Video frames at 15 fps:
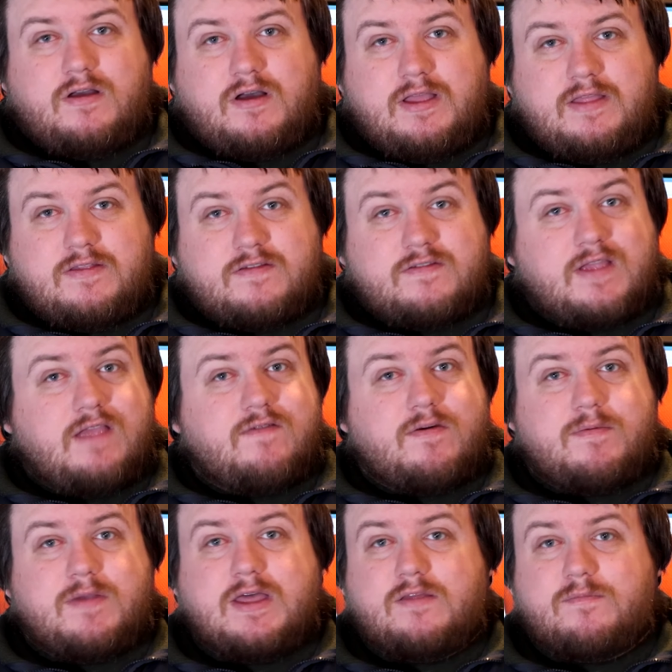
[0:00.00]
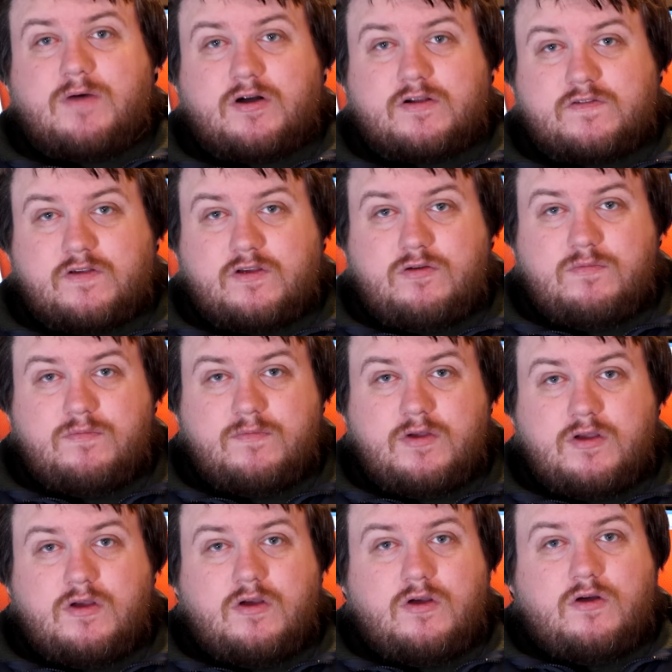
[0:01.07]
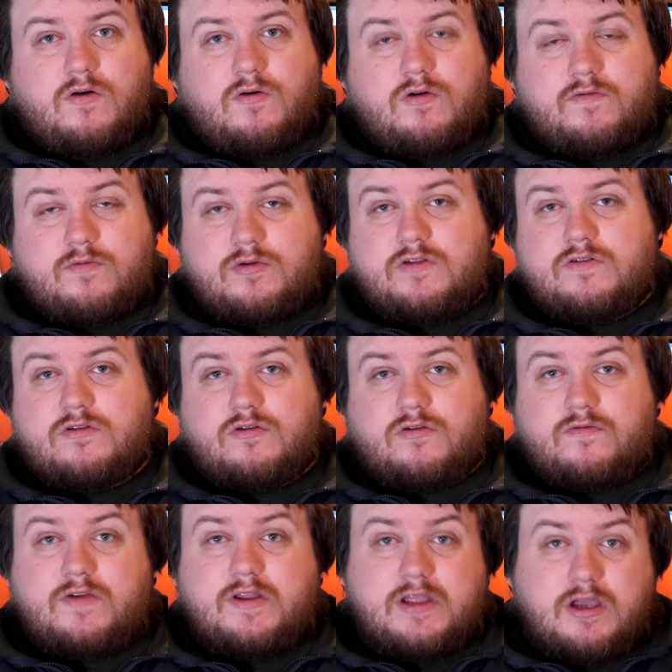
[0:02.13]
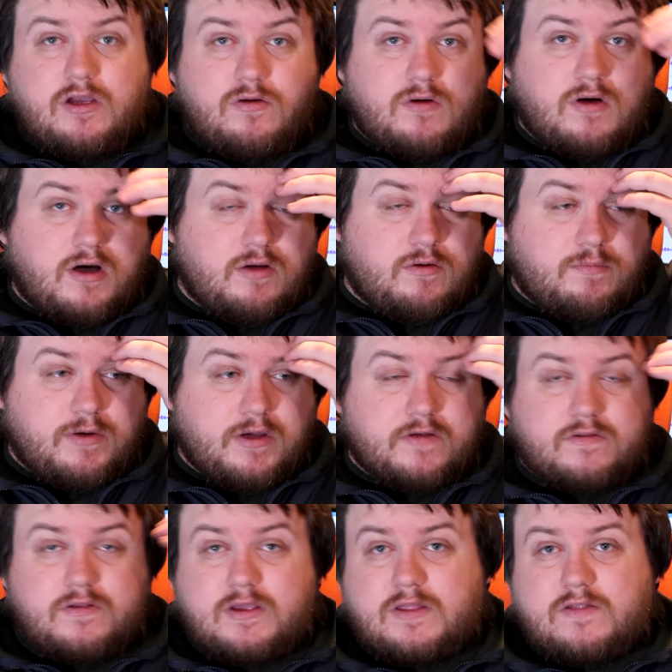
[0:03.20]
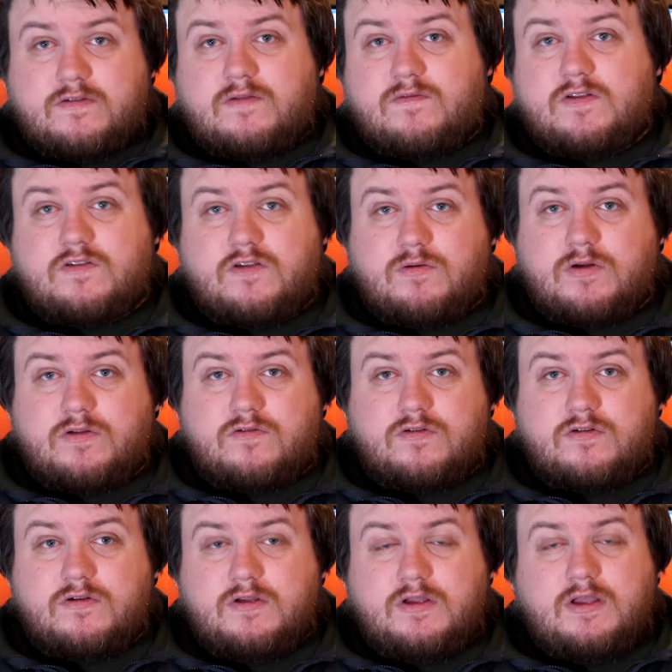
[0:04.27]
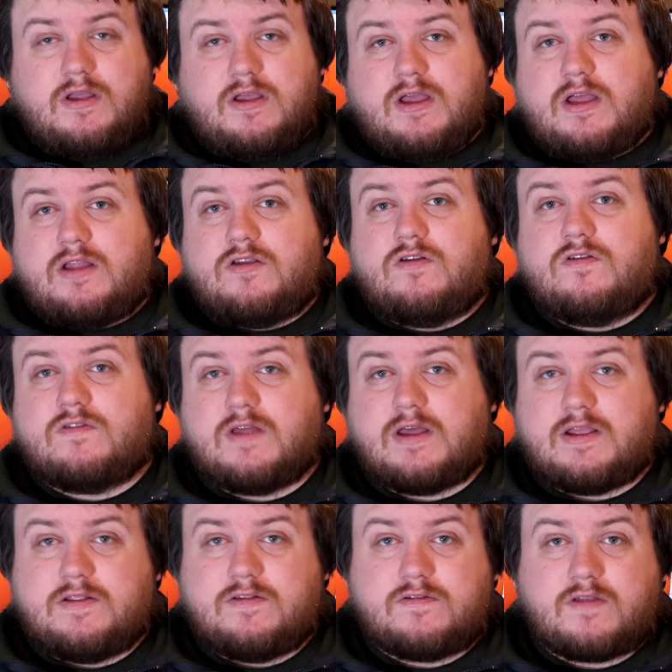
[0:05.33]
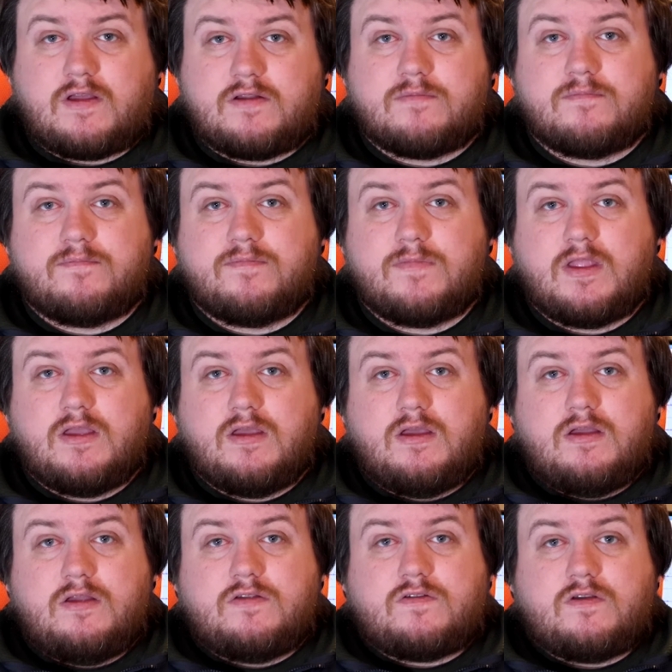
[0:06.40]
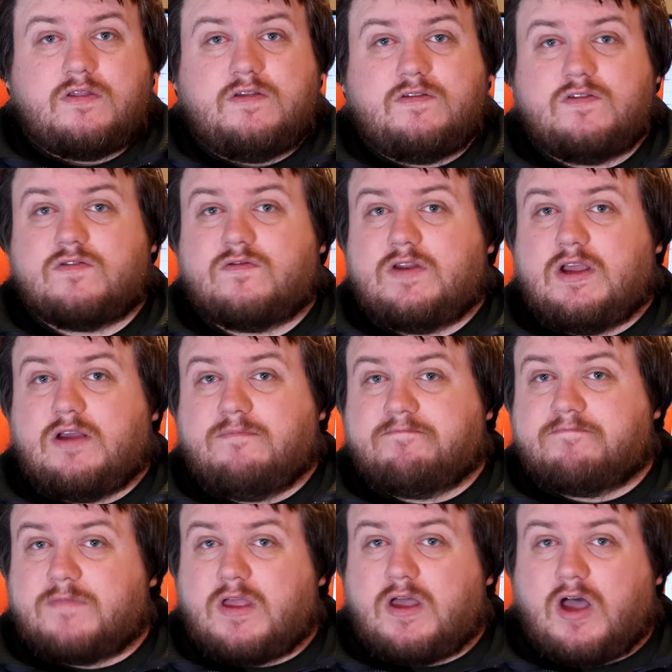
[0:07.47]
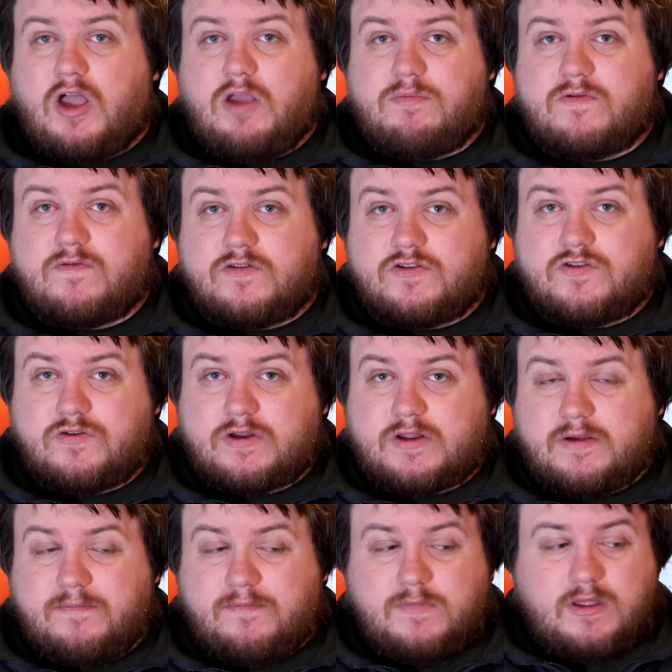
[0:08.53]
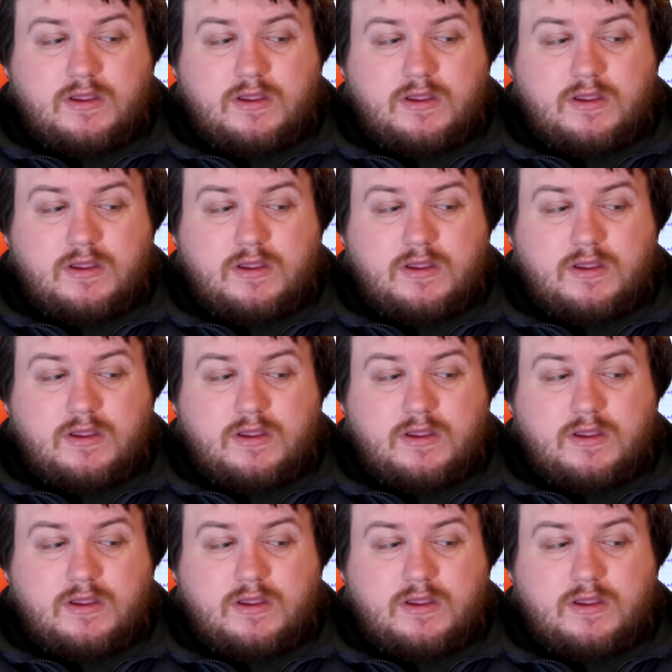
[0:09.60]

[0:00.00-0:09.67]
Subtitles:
either save up and get the Mark II, or if you want to do a lot of video, I would personally get the 7200 and use that instead. So this is the video. Hope you've enjoyed it.